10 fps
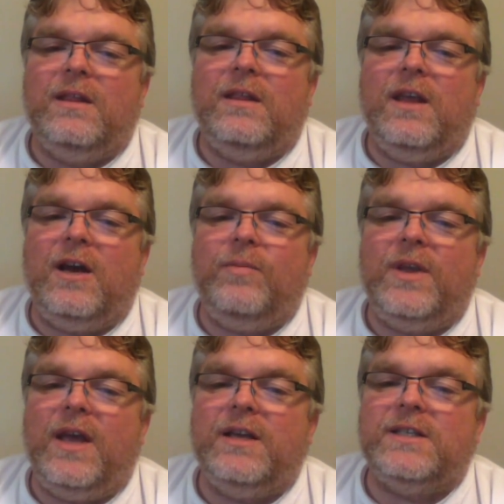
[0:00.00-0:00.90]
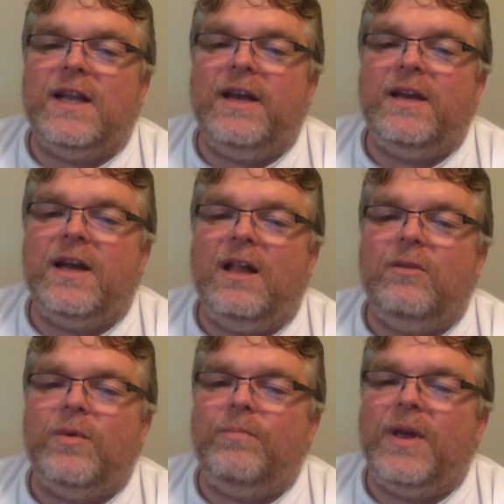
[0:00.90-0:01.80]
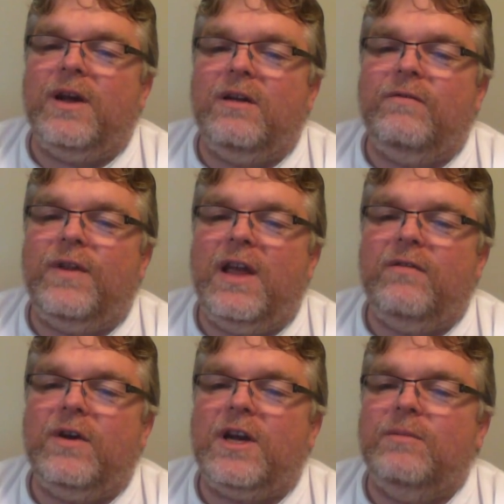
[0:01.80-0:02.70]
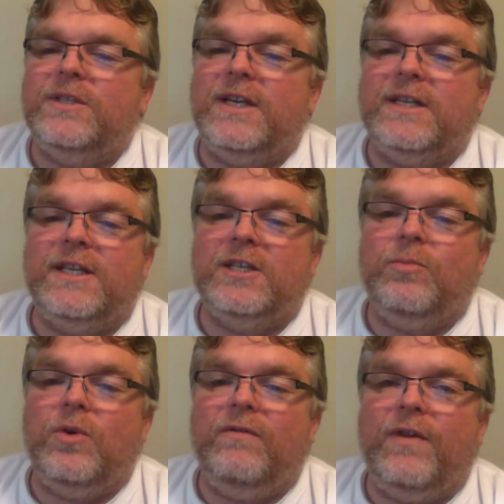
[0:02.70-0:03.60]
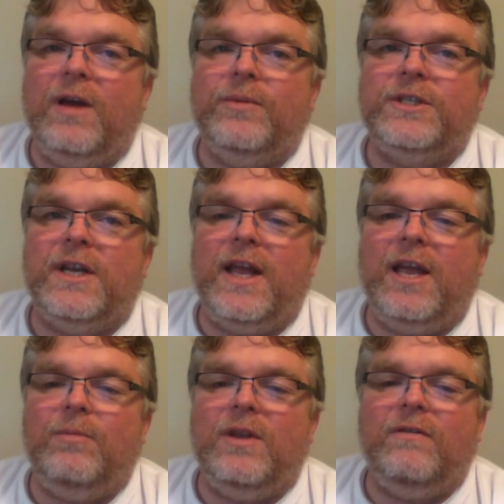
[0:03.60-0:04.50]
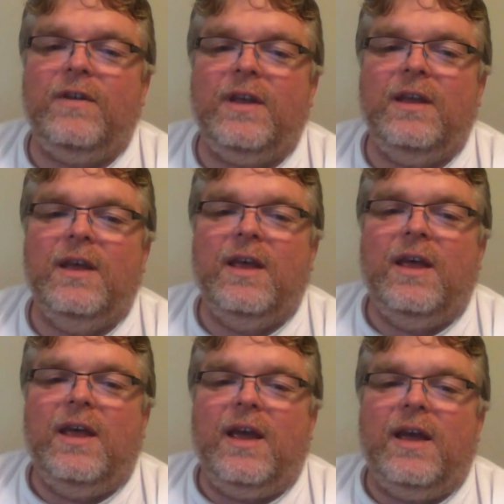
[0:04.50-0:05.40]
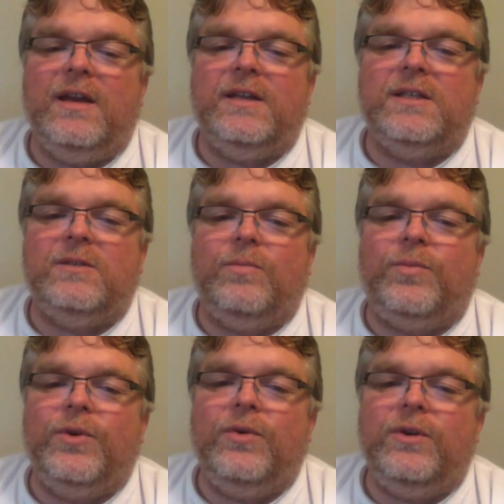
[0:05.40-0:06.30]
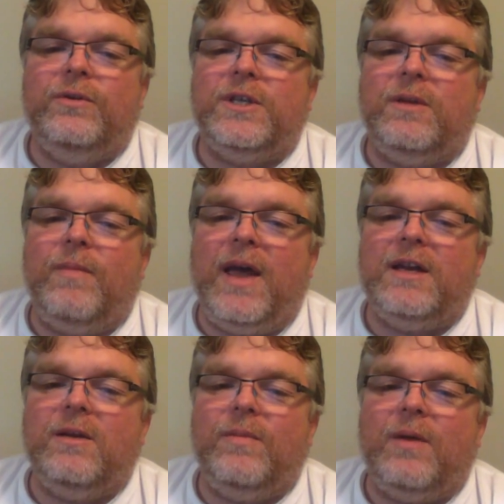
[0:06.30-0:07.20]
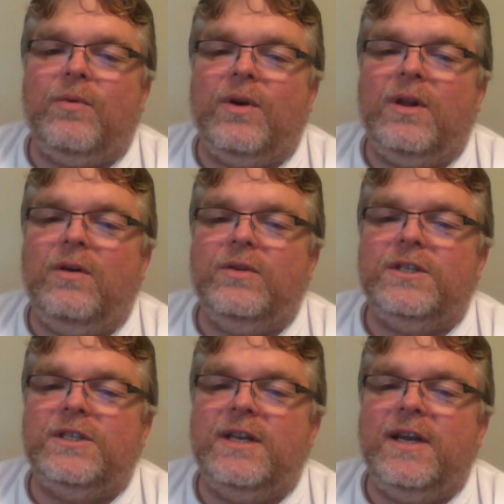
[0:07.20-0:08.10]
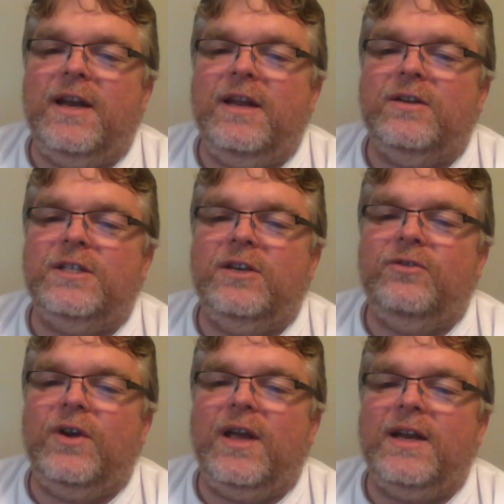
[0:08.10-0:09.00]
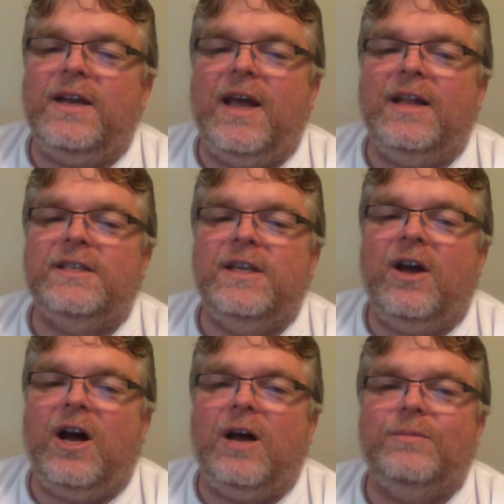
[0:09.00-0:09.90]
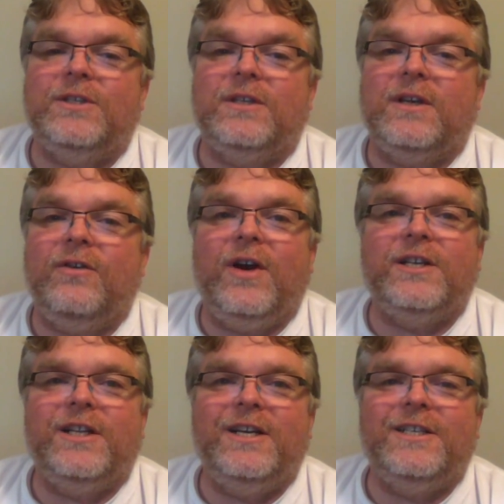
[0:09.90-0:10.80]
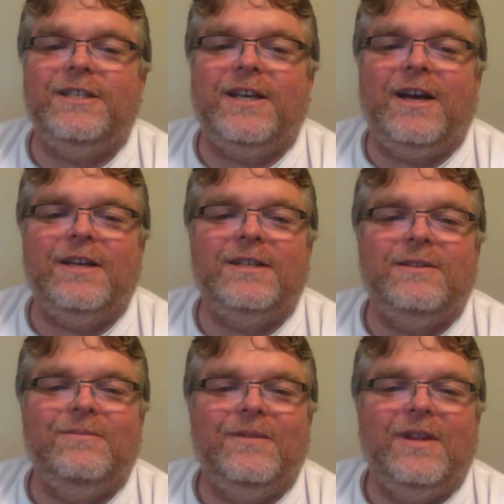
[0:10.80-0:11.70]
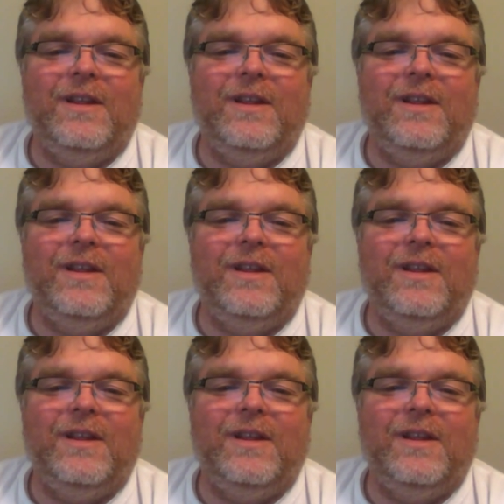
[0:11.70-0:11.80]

The IPA is light in color but big on flavor. It comes in at 6.5% ABV and is brewed using Magnum, Amarillo, Centenntial, Citra, and Galaxy hops. Congratulations, guys.